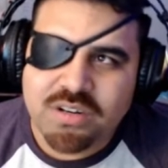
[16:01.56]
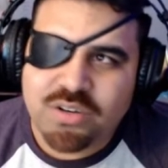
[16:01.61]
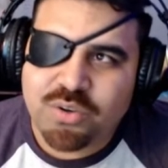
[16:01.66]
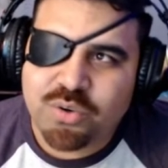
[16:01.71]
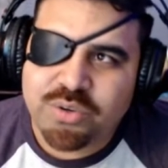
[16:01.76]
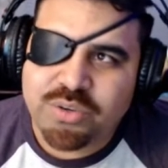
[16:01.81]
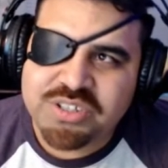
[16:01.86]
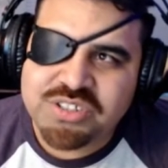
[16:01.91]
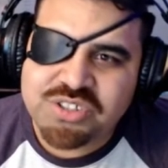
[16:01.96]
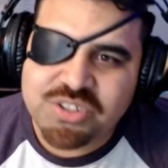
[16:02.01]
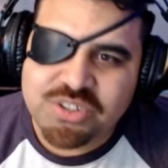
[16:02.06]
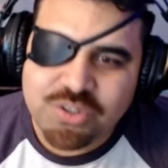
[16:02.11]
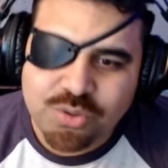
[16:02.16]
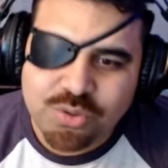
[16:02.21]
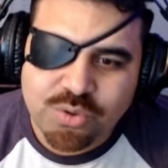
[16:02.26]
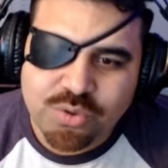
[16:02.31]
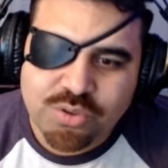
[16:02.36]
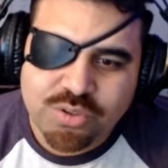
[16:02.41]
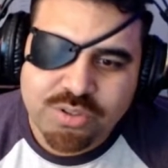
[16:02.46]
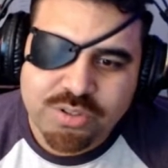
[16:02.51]
according to
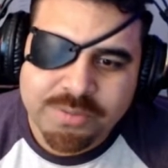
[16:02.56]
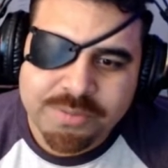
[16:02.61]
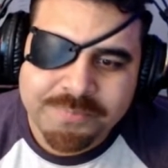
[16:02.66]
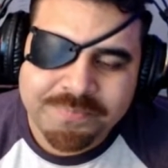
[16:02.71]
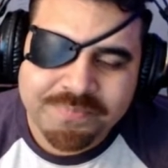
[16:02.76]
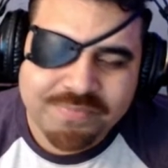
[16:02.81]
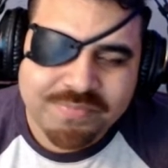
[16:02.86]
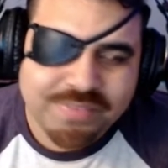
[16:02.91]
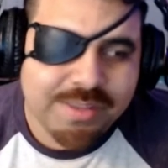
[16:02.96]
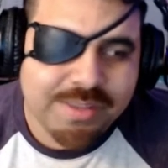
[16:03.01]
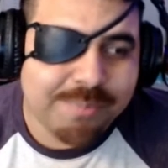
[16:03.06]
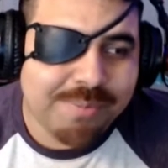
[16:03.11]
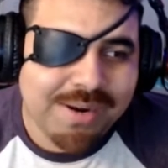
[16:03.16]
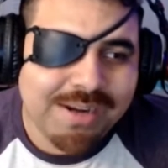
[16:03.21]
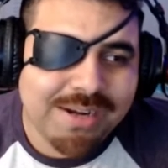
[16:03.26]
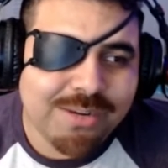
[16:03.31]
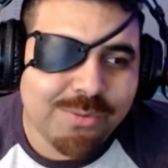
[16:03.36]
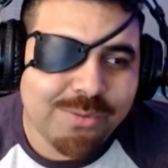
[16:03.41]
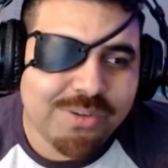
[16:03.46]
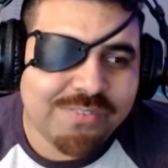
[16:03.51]
lore, they
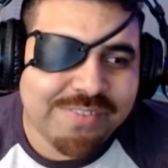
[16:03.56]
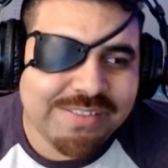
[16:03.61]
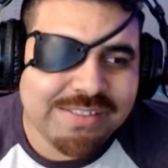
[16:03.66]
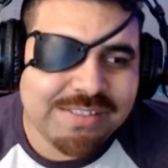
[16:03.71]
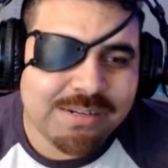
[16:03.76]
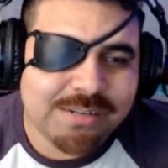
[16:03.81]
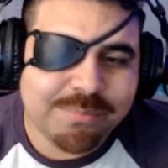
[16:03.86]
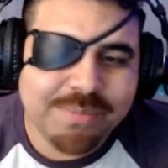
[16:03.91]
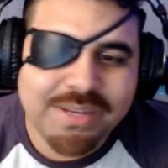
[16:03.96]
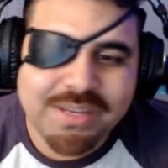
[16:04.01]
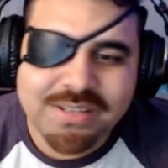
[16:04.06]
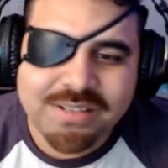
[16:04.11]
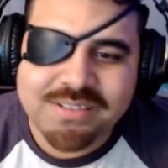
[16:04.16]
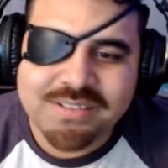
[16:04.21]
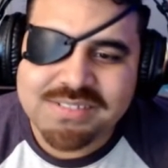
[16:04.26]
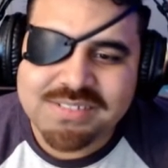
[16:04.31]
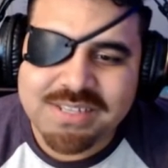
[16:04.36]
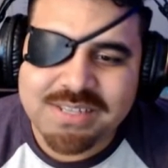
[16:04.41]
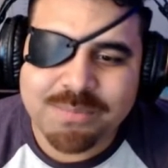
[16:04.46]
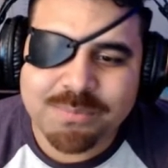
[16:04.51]
probably would have ended up making
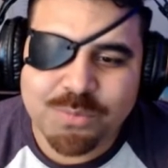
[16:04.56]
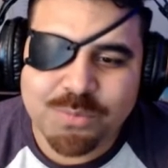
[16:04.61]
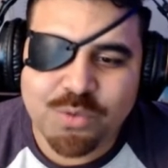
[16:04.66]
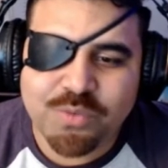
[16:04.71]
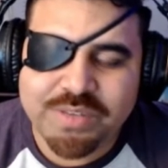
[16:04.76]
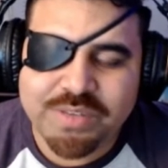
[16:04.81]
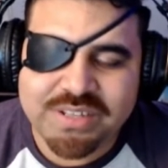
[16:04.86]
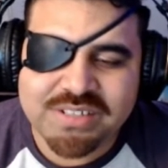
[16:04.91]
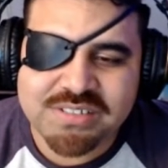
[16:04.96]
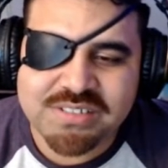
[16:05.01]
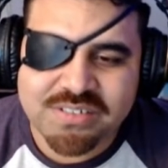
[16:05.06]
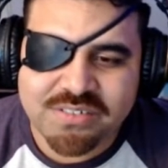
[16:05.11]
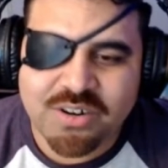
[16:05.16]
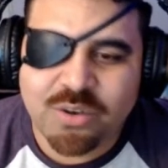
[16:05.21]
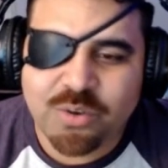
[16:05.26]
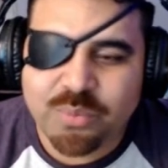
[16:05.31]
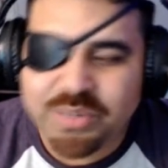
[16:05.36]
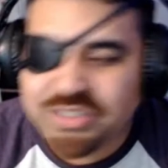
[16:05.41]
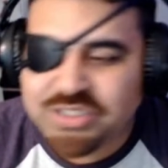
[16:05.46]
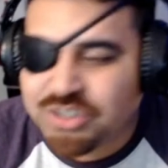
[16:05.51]
the same movie, because the
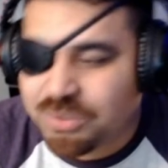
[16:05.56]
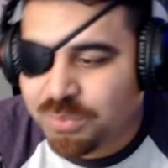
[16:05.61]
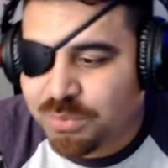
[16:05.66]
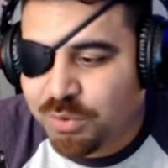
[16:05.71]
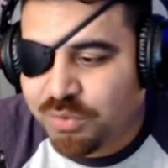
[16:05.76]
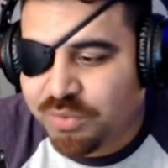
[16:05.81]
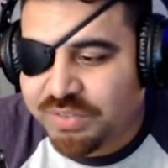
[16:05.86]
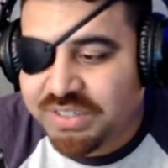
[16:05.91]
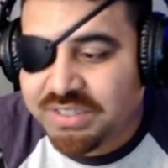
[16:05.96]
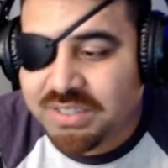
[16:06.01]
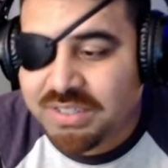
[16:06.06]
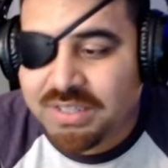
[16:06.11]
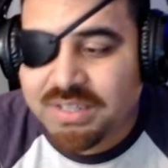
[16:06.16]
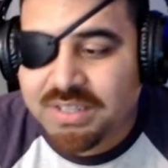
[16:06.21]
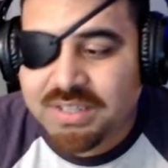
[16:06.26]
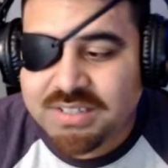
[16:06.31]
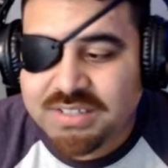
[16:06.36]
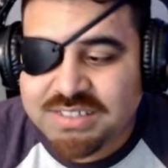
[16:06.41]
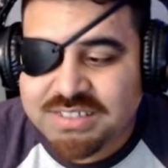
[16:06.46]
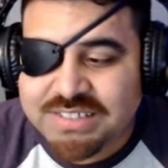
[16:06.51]
original movie
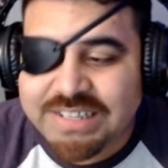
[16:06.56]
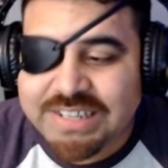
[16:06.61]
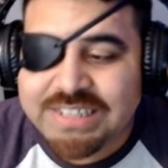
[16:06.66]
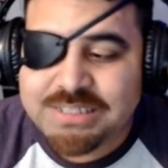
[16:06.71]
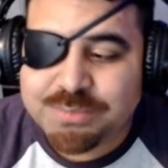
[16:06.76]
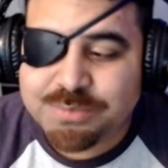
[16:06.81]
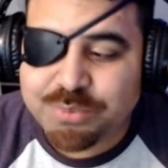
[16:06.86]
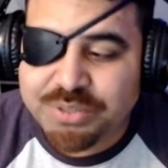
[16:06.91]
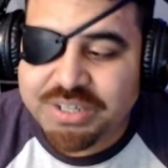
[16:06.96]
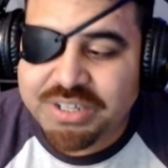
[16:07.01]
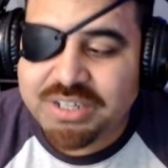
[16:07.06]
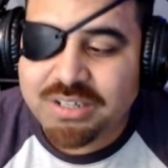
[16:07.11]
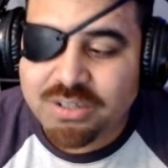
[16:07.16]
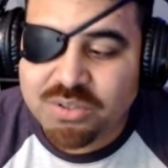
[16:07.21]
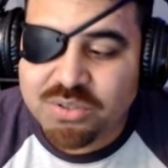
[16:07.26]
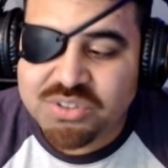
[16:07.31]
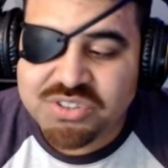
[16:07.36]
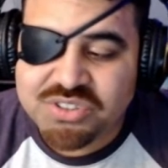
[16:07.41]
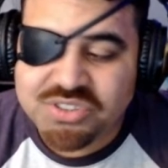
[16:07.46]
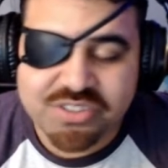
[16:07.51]
stays pretty
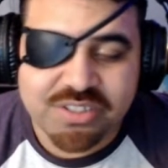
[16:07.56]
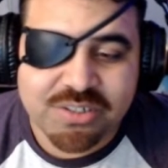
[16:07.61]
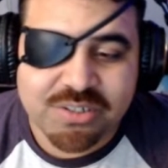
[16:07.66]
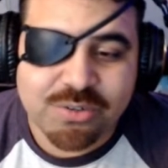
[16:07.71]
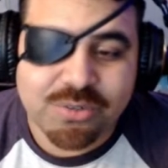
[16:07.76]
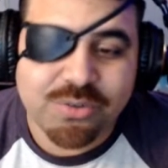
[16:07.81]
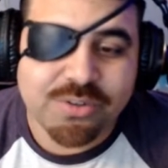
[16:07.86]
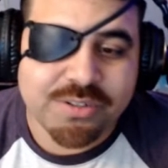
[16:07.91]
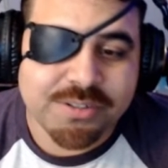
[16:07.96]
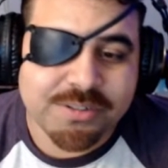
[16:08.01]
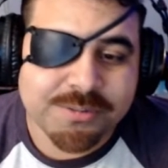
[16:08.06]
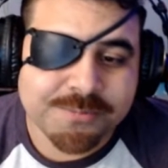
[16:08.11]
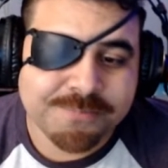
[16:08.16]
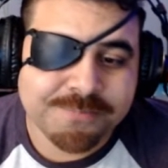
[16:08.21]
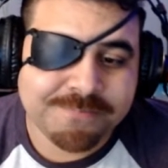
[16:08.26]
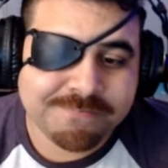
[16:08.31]
close to the lore.